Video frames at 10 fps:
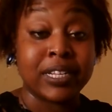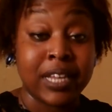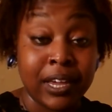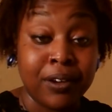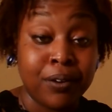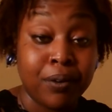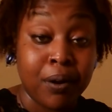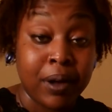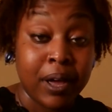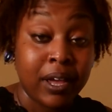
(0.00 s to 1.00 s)
as hell,
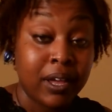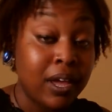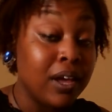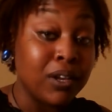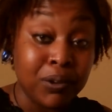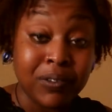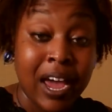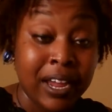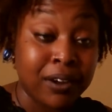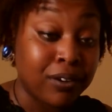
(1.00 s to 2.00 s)
okay? You're
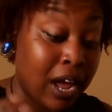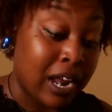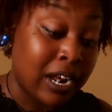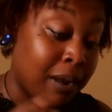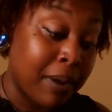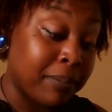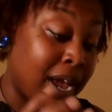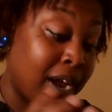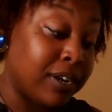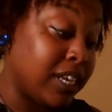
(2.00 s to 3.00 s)
tired. I, am
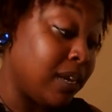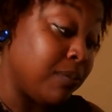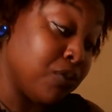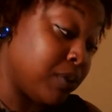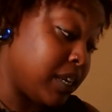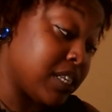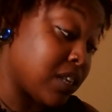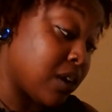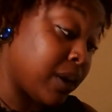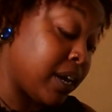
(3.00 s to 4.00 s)
not going to keep doing this,
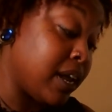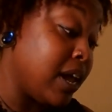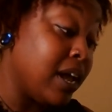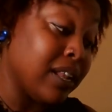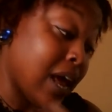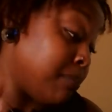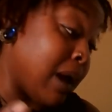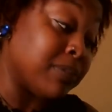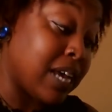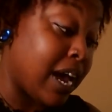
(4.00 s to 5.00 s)
all right? I'm,
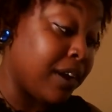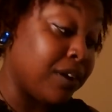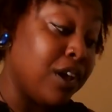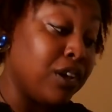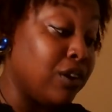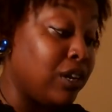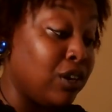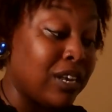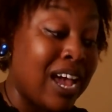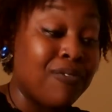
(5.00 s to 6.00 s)
I'm tired. And
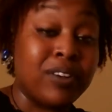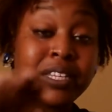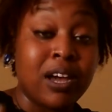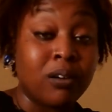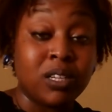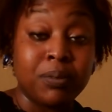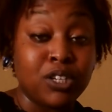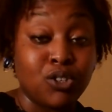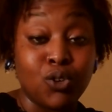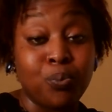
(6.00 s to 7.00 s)
you're not going to talk to me
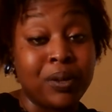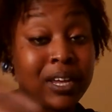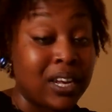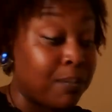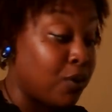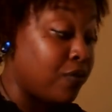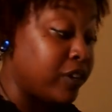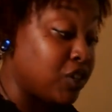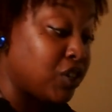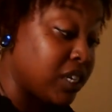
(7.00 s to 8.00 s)
stupid and I'm over the
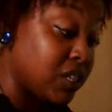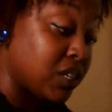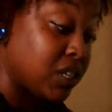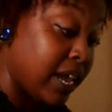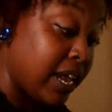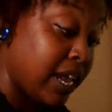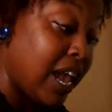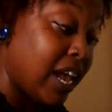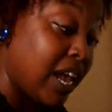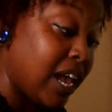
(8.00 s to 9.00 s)
shits, okay?
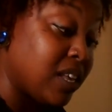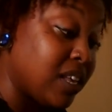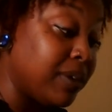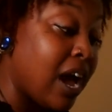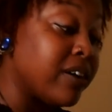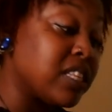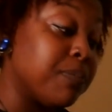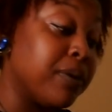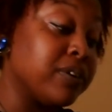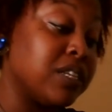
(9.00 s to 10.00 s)
And for some of y'all, it's the
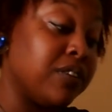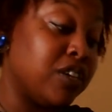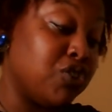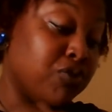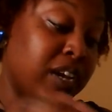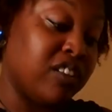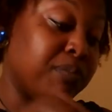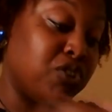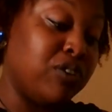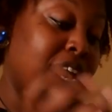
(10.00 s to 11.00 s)
person of your dreams,
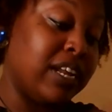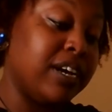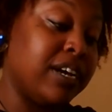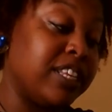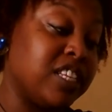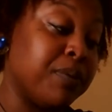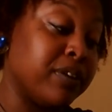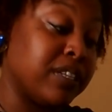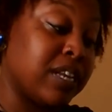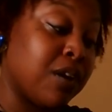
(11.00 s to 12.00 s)
but you got to cut this
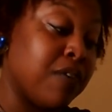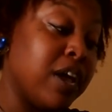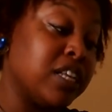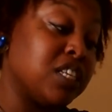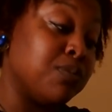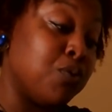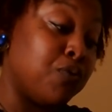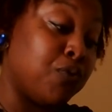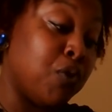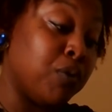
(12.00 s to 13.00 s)
person off to move
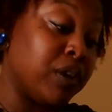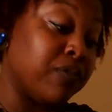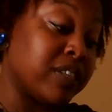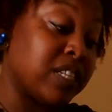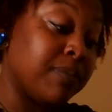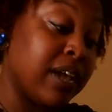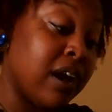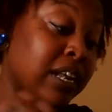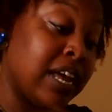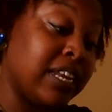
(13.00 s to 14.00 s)
forward. And for some of
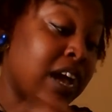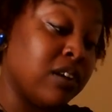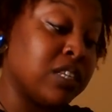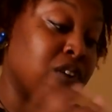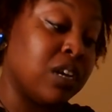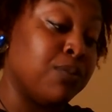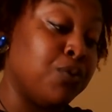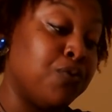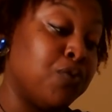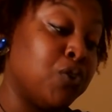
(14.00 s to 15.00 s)
y'all, a lot of y'all is going to move
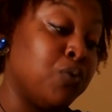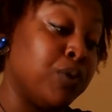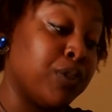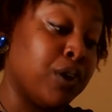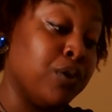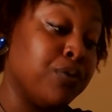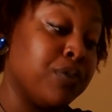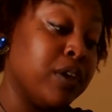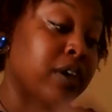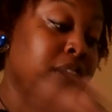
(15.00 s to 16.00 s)
forward with Earth
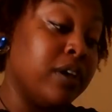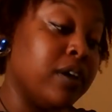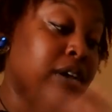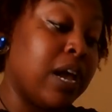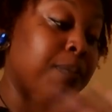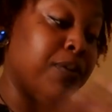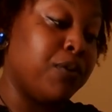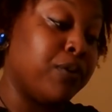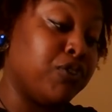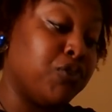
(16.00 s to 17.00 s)
uh,
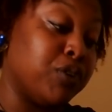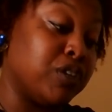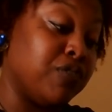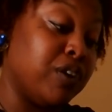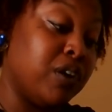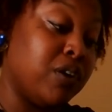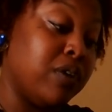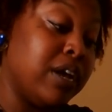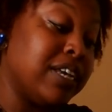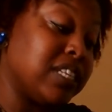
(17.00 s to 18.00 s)
Capricorn, Taurus, Virgo.
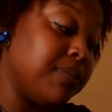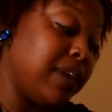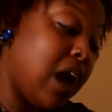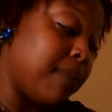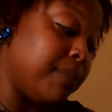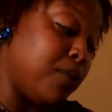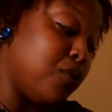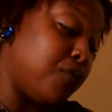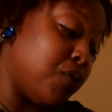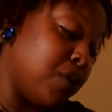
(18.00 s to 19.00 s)
Some y'all may move
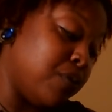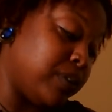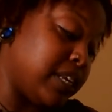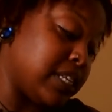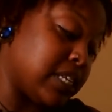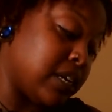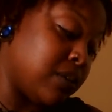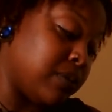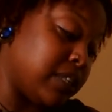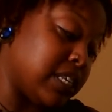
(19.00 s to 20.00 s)
forward with this uh,
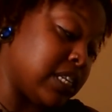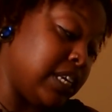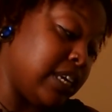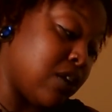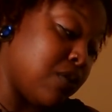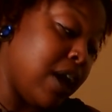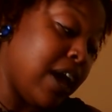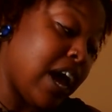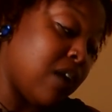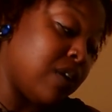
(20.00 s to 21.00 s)
with this Leo.
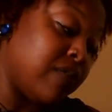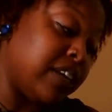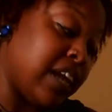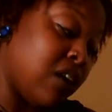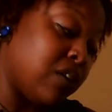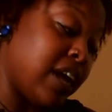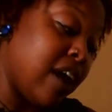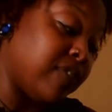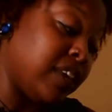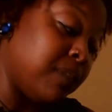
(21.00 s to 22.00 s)
However, y'all gonna
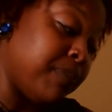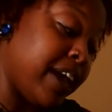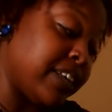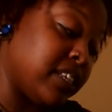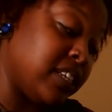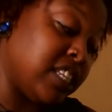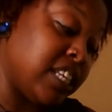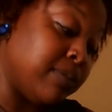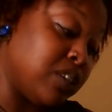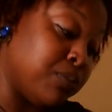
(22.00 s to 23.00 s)
have to get past the
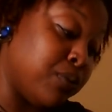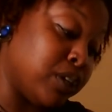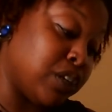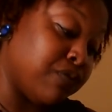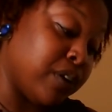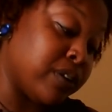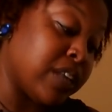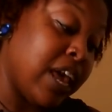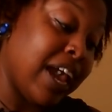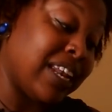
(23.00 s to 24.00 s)
deception portion first.
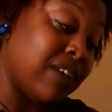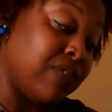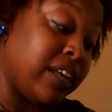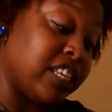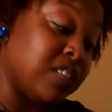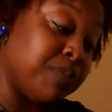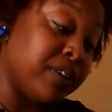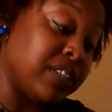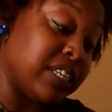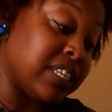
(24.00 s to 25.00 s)
And I feel like this
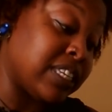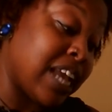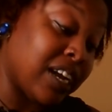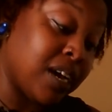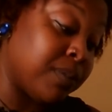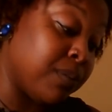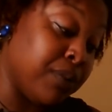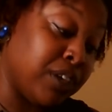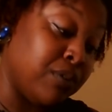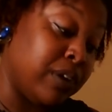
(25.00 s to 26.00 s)
person is not coming to
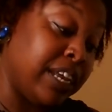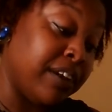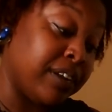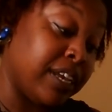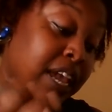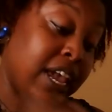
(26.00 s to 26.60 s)
bring you clarity.